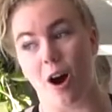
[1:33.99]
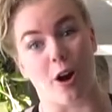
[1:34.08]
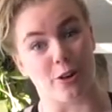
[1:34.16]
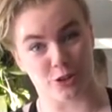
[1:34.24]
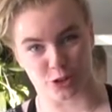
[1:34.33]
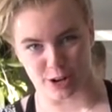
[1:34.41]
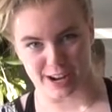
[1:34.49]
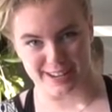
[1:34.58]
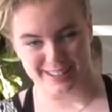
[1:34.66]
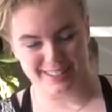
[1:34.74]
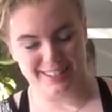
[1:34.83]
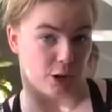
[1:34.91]
are
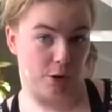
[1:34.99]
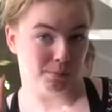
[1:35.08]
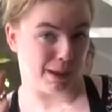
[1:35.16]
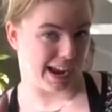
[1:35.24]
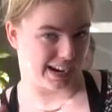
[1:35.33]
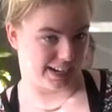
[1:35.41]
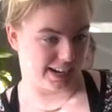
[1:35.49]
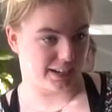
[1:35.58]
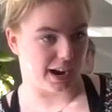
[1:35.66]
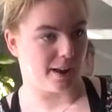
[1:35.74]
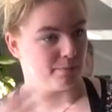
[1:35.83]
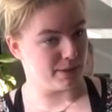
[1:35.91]
trades. Don't panic.
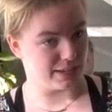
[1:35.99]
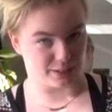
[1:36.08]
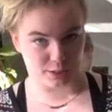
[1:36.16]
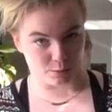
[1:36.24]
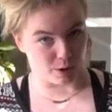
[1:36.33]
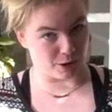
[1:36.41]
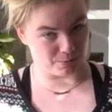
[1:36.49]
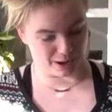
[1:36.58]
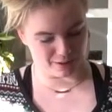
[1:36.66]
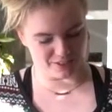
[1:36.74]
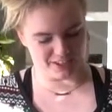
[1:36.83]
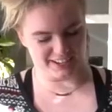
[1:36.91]
I'm being smart
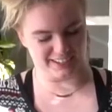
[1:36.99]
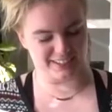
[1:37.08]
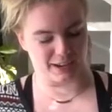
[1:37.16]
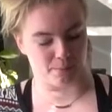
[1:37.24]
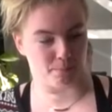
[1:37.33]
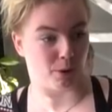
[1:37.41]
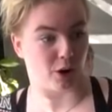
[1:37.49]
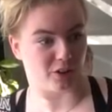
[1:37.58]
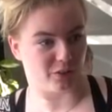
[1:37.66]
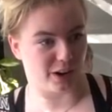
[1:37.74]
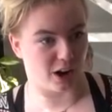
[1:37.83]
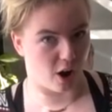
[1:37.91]
about things. I'm
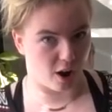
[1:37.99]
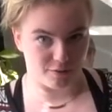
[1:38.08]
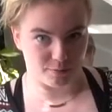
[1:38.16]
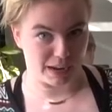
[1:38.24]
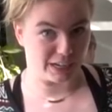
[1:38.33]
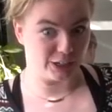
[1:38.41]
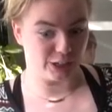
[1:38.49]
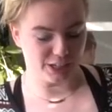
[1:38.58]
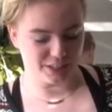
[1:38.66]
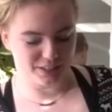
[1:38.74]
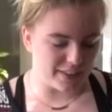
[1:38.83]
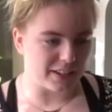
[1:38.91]
bartering off my
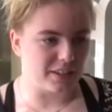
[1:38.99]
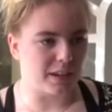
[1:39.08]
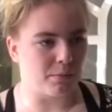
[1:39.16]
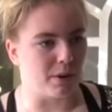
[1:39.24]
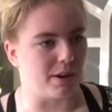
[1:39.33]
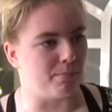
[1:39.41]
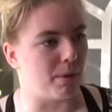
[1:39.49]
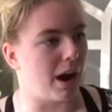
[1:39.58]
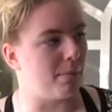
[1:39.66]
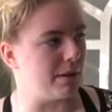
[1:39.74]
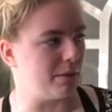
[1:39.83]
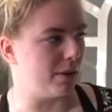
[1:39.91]
goods. And then someone
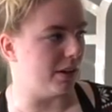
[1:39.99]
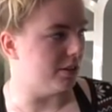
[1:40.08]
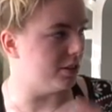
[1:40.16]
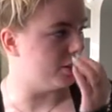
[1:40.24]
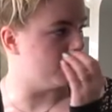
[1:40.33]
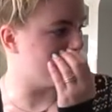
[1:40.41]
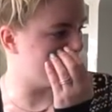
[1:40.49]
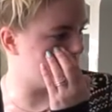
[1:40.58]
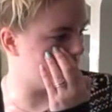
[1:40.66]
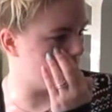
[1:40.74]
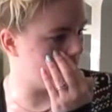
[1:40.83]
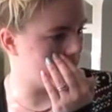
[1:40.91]
bought me one too, which is
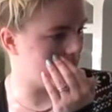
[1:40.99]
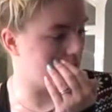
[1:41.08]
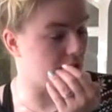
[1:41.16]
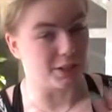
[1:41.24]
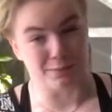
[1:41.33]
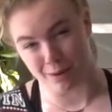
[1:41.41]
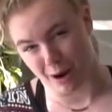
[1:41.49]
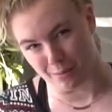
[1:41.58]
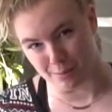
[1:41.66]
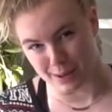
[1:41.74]
amazing. Chris bought